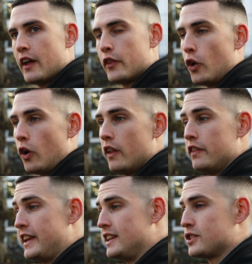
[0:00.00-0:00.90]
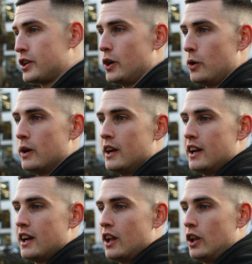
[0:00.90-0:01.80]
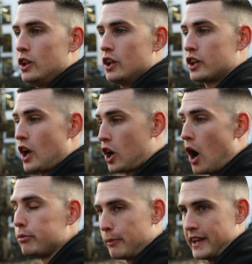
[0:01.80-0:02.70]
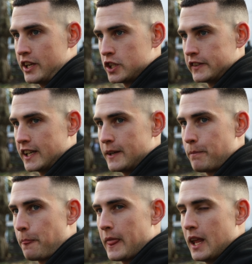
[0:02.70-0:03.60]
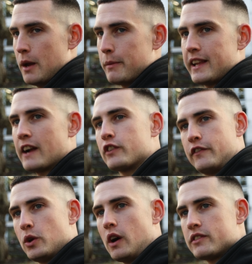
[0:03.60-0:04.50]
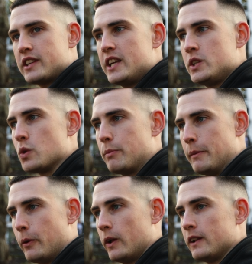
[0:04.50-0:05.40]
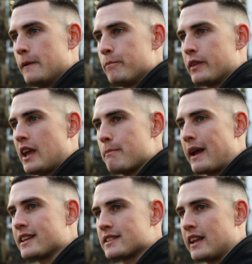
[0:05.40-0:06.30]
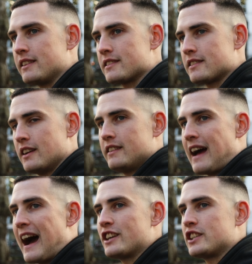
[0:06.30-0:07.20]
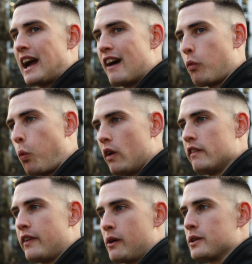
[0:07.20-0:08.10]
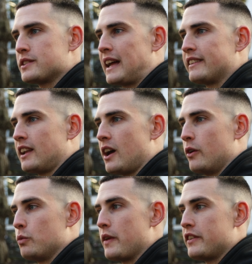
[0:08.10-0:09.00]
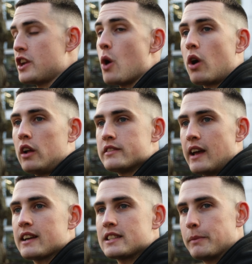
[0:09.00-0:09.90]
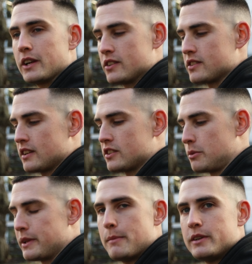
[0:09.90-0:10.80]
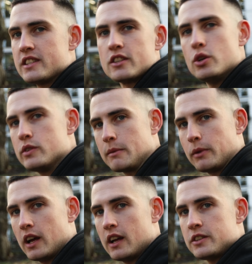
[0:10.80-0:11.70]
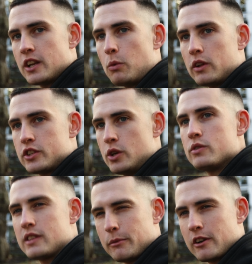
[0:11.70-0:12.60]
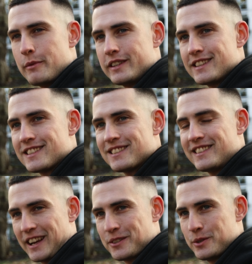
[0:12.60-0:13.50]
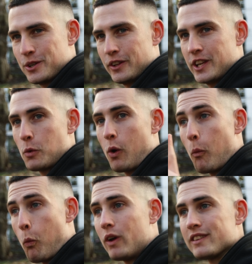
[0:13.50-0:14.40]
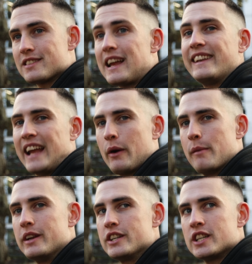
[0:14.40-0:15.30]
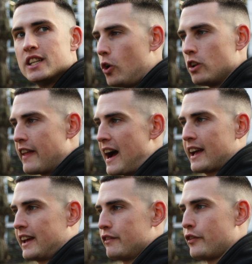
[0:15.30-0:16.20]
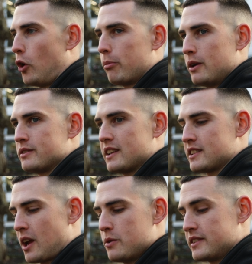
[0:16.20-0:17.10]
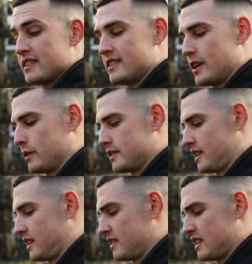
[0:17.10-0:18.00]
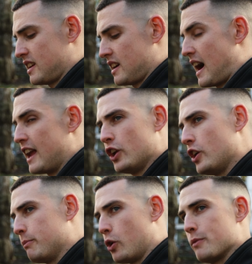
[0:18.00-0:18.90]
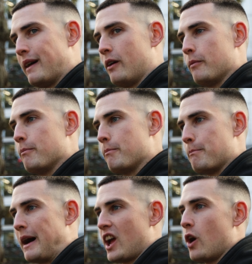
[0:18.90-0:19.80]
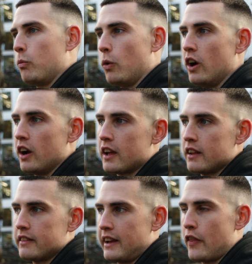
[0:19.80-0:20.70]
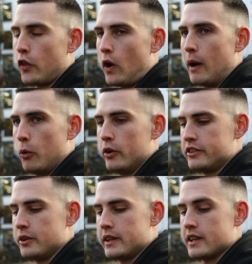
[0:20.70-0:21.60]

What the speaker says: I thought these two complement each other. But then after a few conversations with people, it makes sense to actually have one photo stand alone with no context, because some of the images are too similar. So you don't want two similar images next to each other, you want one standout image. All of that kind of thought process goes into sequencing, and I learned more about my own work than I thought I would doing